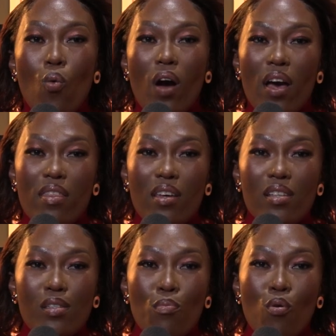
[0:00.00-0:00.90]
Why I think
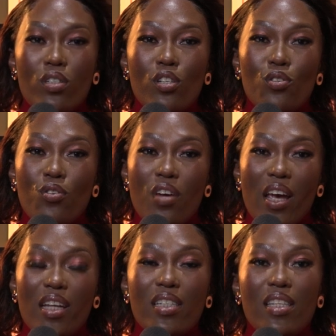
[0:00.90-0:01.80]
it's important to
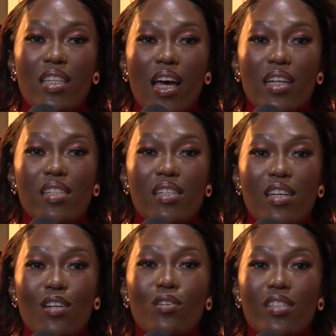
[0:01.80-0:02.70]
create that
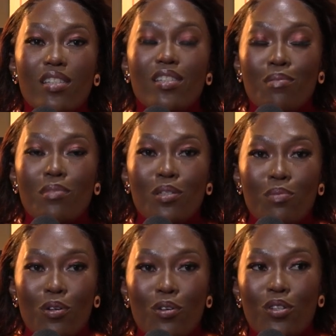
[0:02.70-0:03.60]
ecosystem is
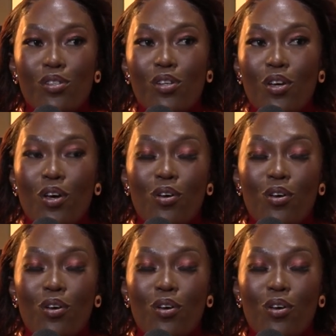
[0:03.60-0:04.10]
because